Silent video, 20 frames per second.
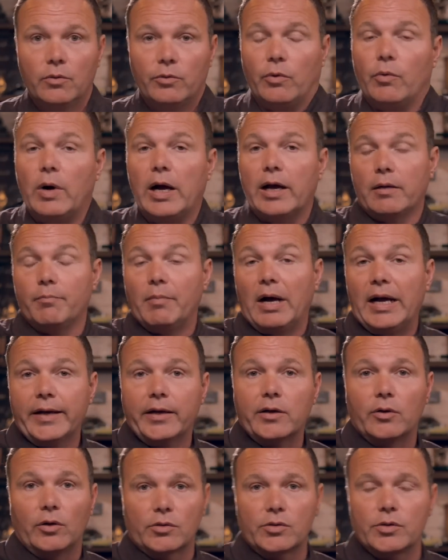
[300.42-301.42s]
Well, why? In my
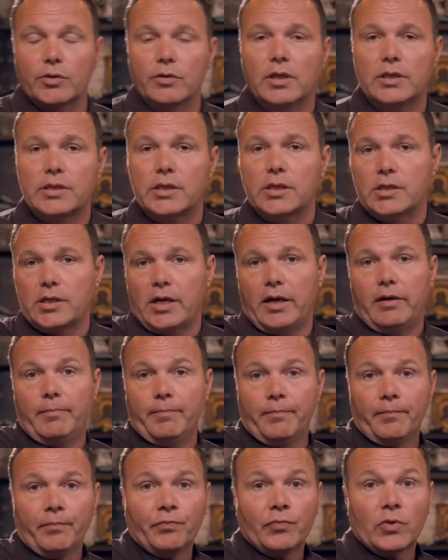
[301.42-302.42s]
culture, this is a
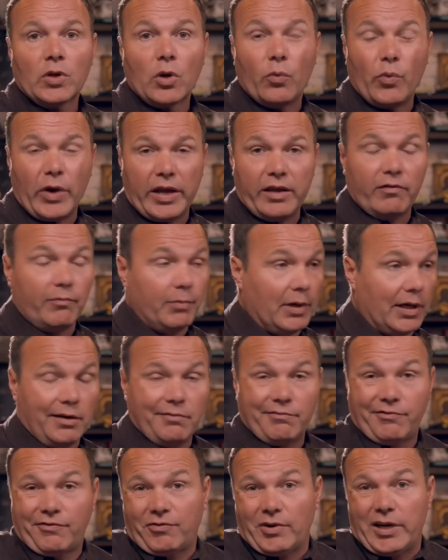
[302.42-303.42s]
way of
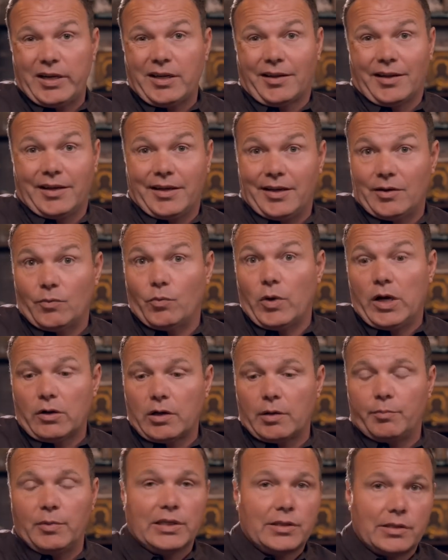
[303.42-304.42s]
being friendly and
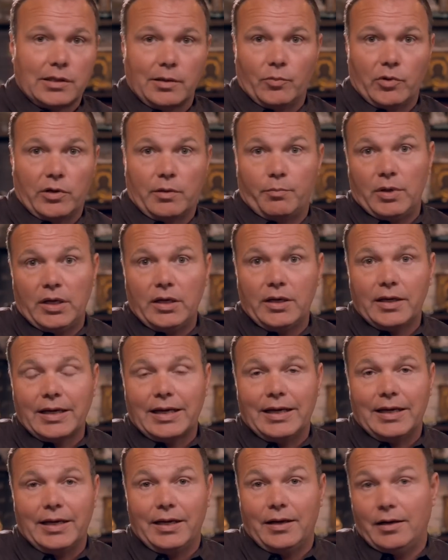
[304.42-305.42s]
welcoming someone and being
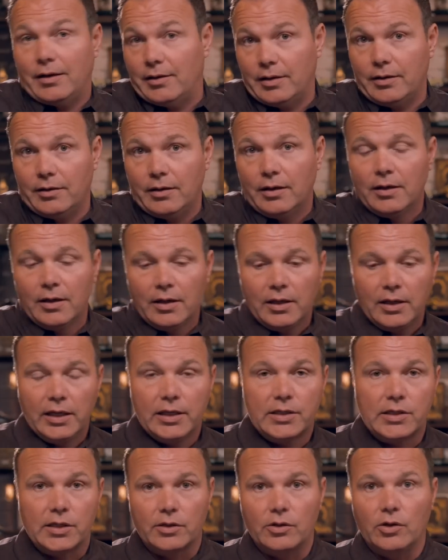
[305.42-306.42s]
kind. And
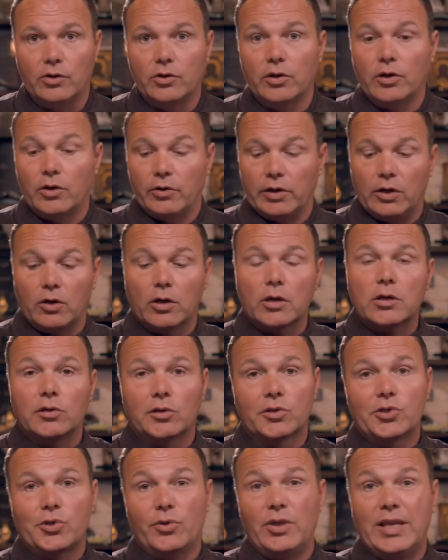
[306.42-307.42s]
he said, no, no, no. In our
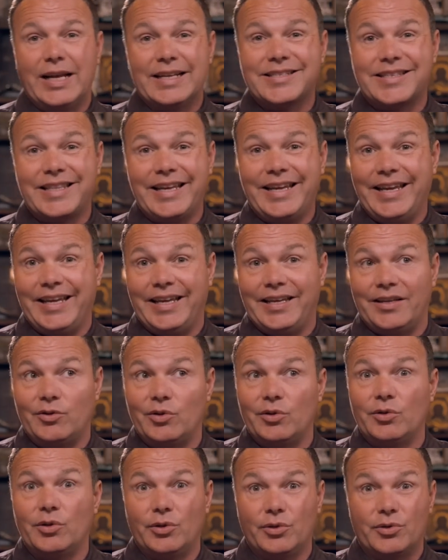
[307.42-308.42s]
culture, that's the hand
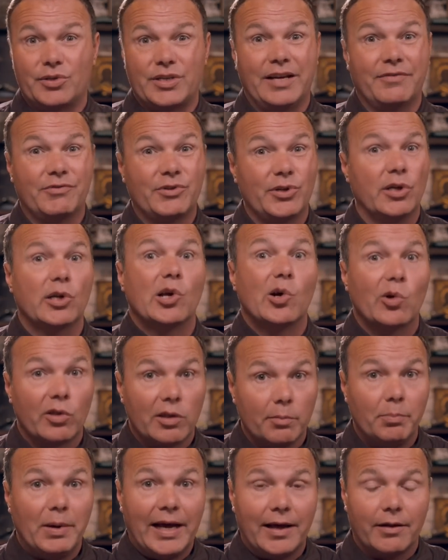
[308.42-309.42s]
you use after you go to
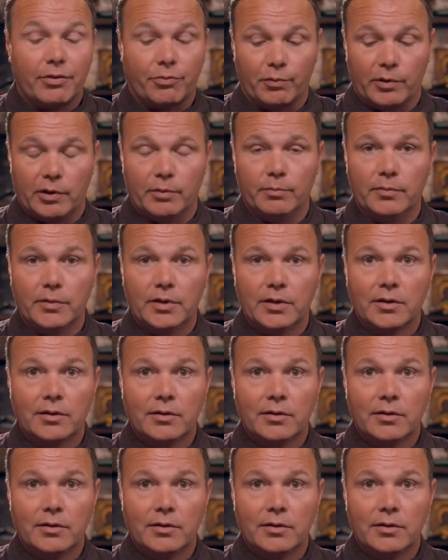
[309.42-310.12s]
the bathroom.